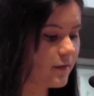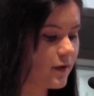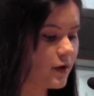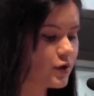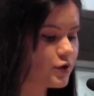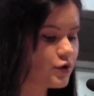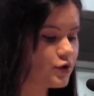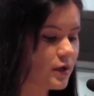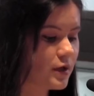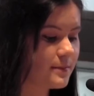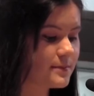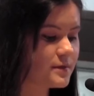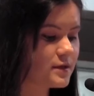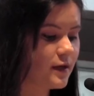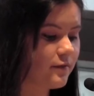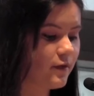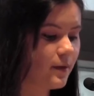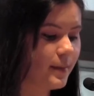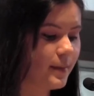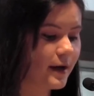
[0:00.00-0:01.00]
for her dreams
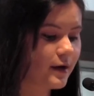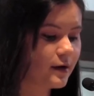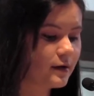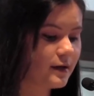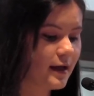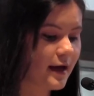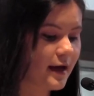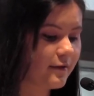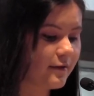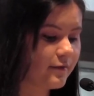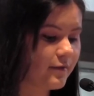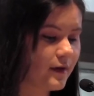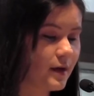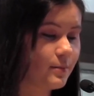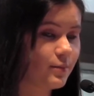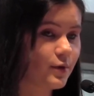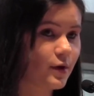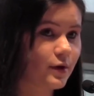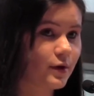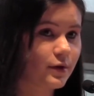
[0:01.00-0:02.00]
of a better life
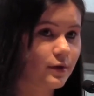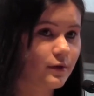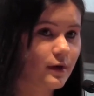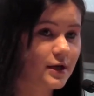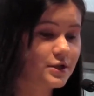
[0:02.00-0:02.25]
and broke through